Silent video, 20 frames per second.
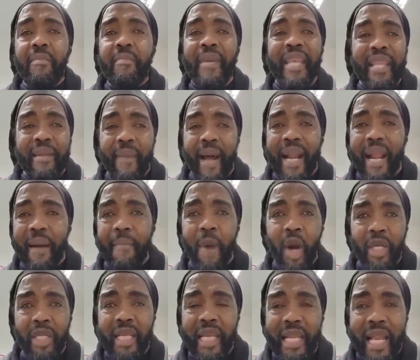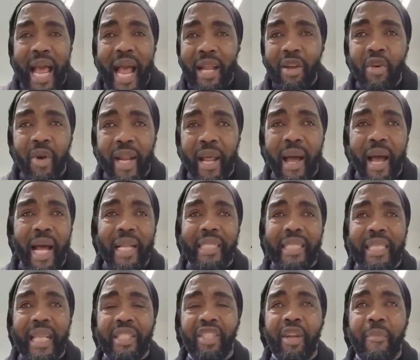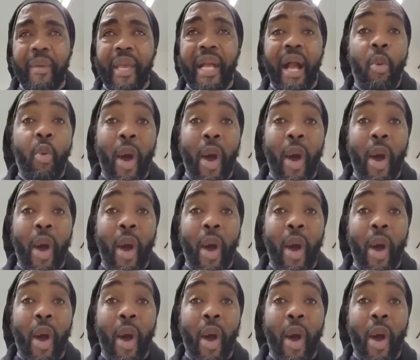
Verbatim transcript: Beanie Man and Bounty Killer alone are artists of Jamaica.